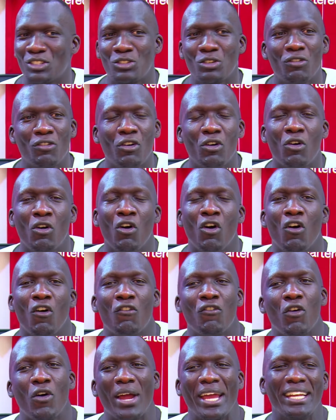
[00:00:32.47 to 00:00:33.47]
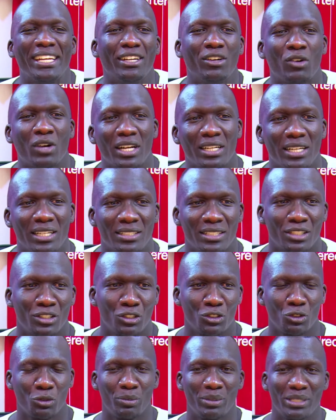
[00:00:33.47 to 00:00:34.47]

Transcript: So for any organization to